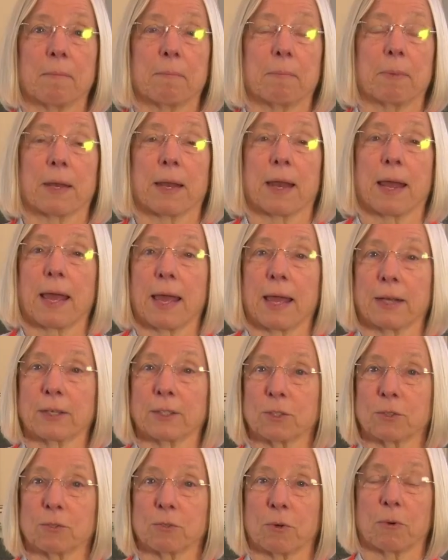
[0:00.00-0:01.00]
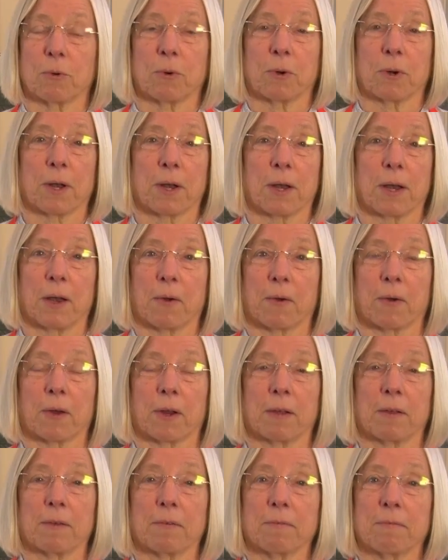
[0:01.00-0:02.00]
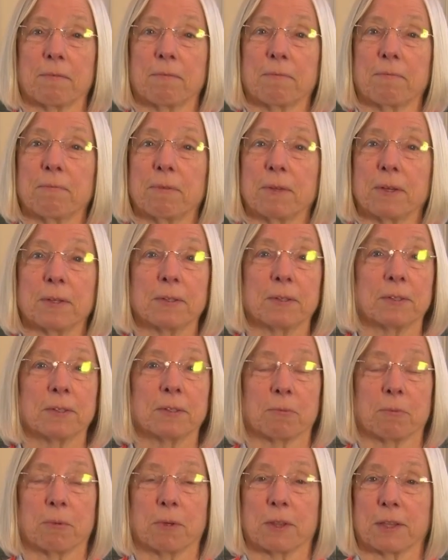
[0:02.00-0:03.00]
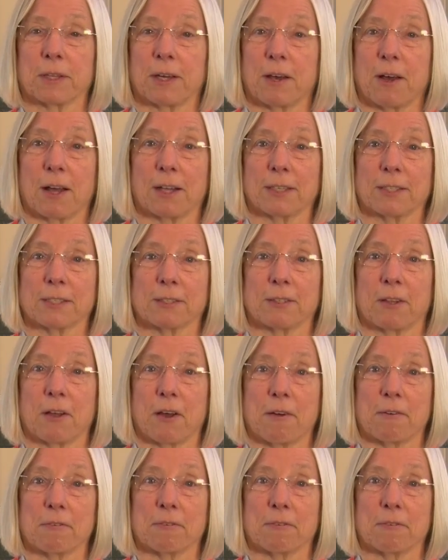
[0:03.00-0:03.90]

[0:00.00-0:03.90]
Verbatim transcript: but extraordinary, filled with God's love.